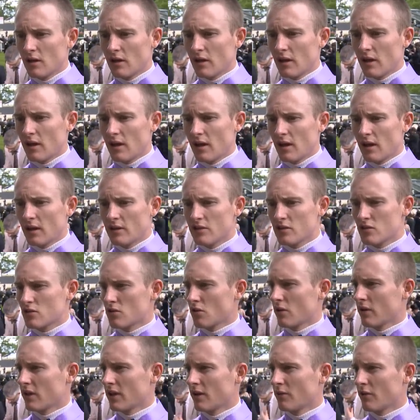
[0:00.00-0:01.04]
Uh, just
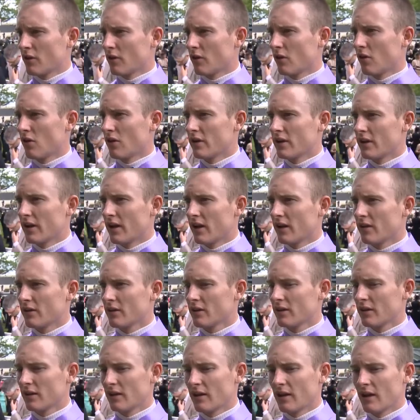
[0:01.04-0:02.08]
trying to get him to the line, you know.
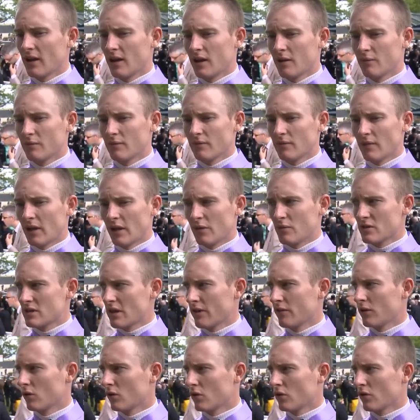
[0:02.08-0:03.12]
Um, he was
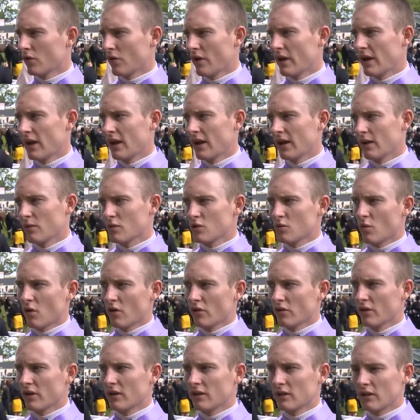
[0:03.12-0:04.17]
having a look around, he was
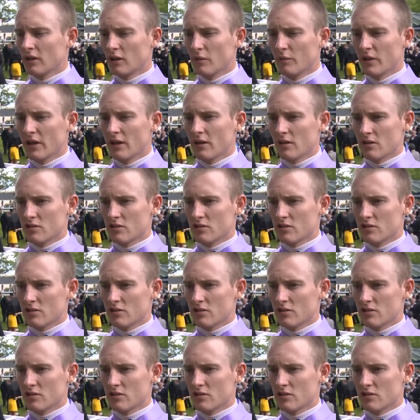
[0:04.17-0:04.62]
wandering a little bit.